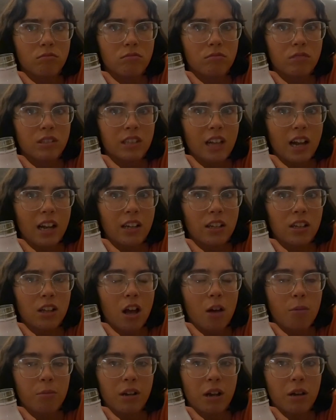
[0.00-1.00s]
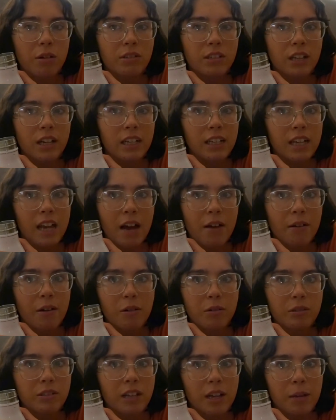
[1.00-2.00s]
is that an alarm? And I was like, yeah. I
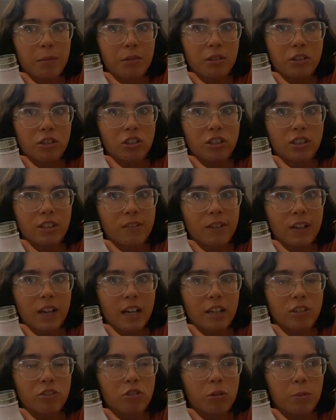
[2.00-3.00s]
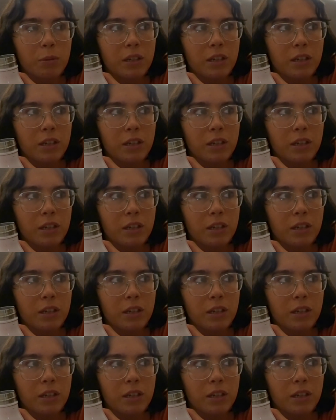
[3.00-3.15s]
was like, but it's just if I get in trouble.